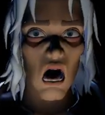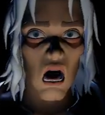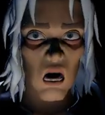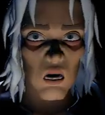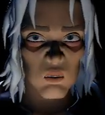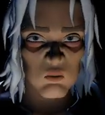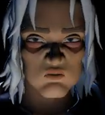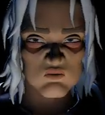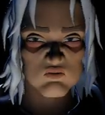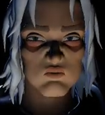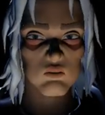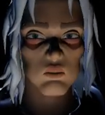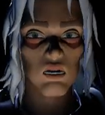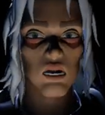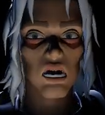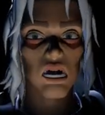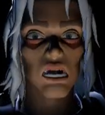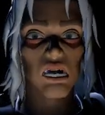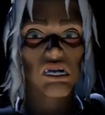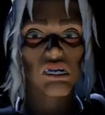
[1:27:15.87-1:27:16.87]
not
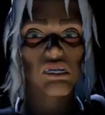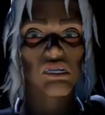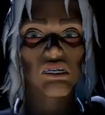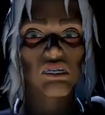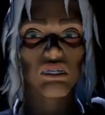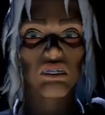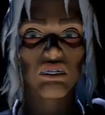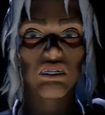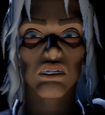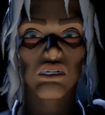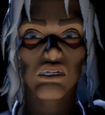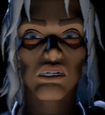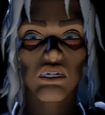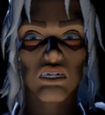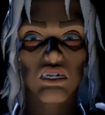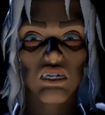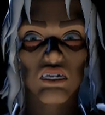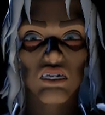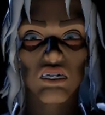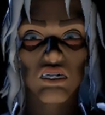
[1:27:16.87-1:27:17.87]
actually escape the
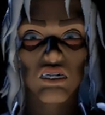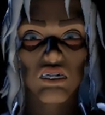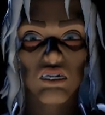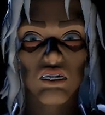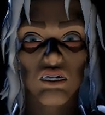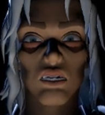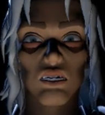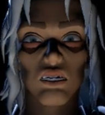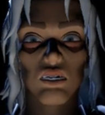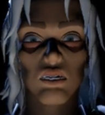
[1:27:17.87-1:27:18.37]
dark room.